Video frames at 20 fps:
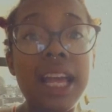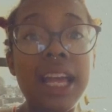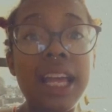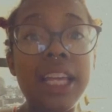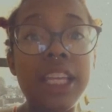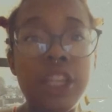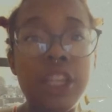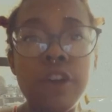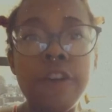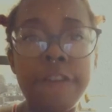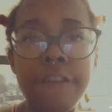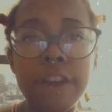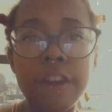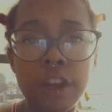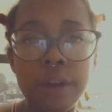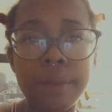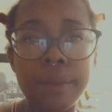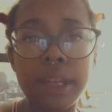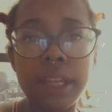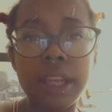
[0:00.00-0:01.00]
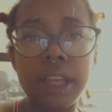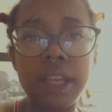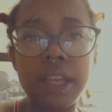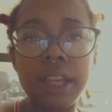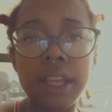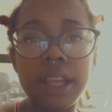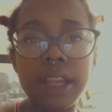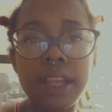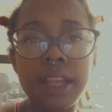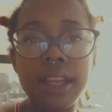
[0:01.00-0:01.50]
You feel me?
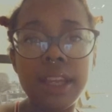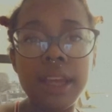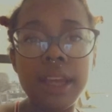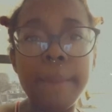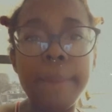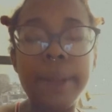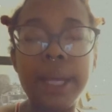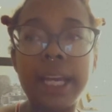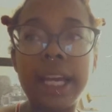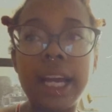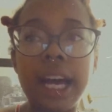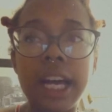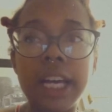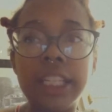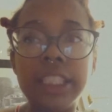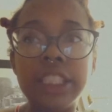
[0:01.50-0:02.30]
Because